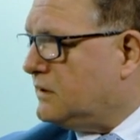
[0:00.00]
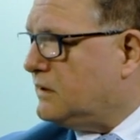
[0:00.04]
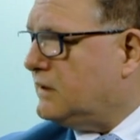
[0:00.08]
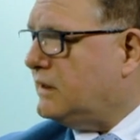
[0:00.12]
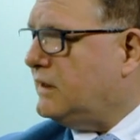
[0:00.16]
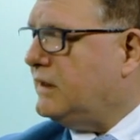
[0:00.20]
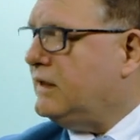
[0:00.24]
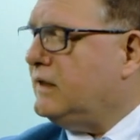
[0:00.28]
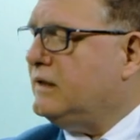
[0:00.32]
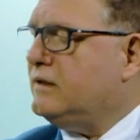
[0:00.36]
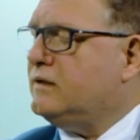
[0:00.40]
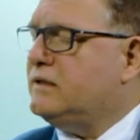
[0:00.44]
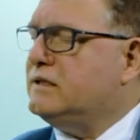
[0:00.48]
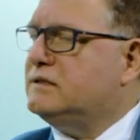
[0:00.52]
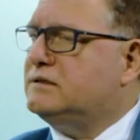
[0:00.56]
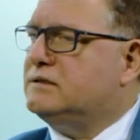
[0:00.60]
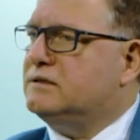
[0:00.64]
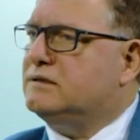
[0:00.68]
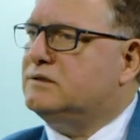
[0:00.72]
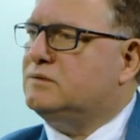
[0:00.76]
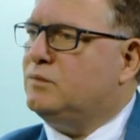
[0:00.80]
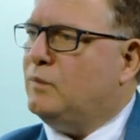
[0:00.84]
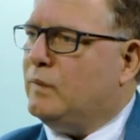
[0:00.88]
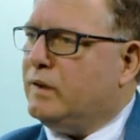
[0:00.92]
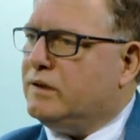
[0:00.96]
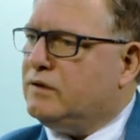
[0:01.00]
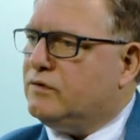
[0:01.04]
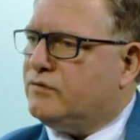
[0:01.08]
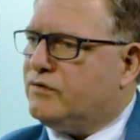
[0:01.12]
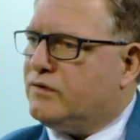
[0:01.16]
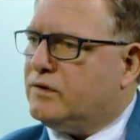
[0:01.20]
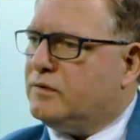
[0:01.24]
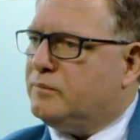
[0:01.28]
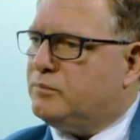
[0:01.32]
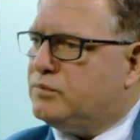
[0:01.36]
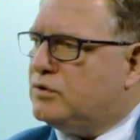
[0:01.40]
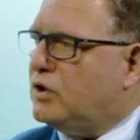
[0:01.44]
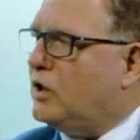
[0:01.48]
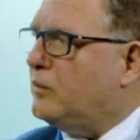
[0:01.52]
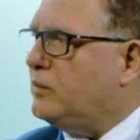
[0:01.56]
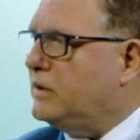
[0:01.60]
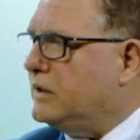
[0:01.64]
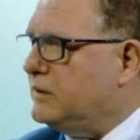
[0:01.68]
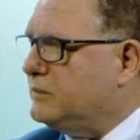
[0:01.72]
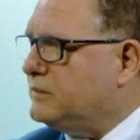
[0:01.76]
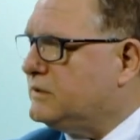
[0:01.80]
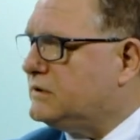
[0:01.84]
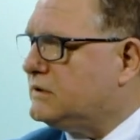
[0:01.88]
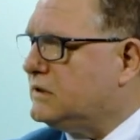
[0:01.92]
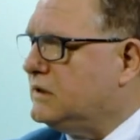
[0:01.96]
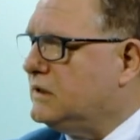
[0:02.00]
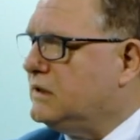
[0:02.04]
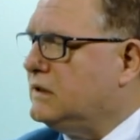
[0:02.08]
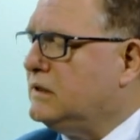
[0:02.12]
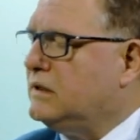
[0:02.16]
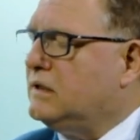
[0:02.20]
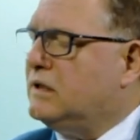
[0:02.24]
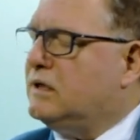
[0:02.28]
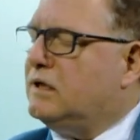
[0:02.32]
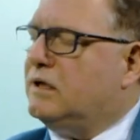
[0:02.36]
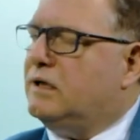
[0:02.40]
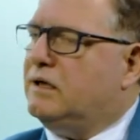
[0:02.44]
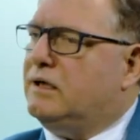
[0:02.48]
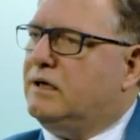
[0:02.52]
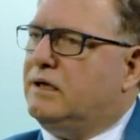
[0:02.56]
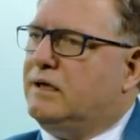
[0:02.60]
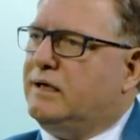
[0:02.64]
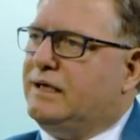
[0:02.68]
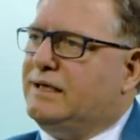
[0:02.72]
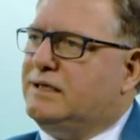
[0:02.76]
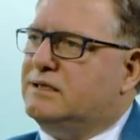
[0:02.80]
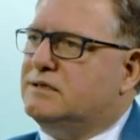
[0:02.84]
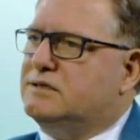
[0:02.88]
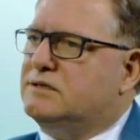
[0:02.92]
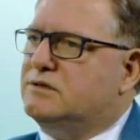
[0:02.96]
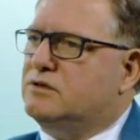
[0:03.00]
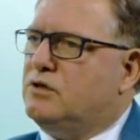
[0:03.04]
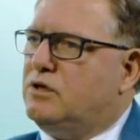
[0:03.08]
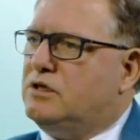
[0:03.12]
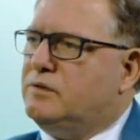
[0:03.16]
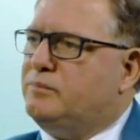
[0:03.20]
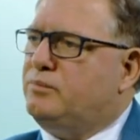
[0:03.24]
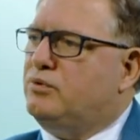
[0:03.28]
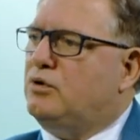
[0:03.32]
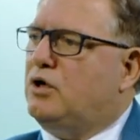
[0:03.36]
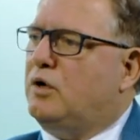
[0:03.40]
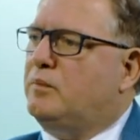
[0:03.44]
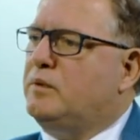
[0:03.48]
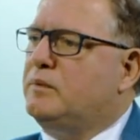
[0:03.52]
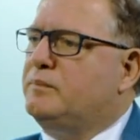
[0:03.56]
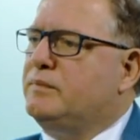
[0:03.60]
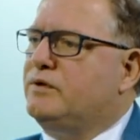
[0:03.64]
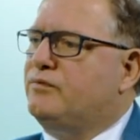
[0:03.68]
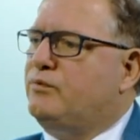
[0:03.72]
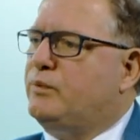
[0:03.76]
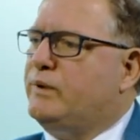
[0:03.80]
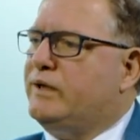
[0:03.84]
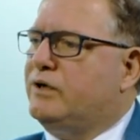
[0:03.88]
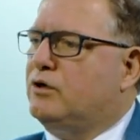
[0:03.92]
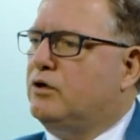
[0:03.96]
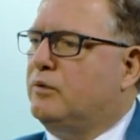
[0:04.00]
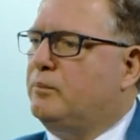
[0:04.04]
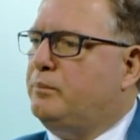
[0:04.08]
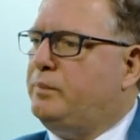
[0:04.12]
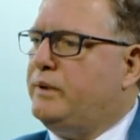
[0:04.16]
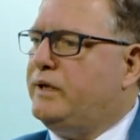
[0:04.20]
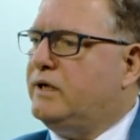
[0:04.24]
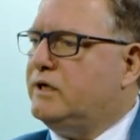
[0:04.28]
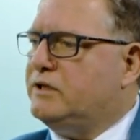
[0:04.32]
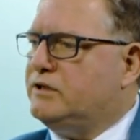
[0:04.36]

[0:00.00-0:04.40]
And this is one of the problems. It is not a problem if we compare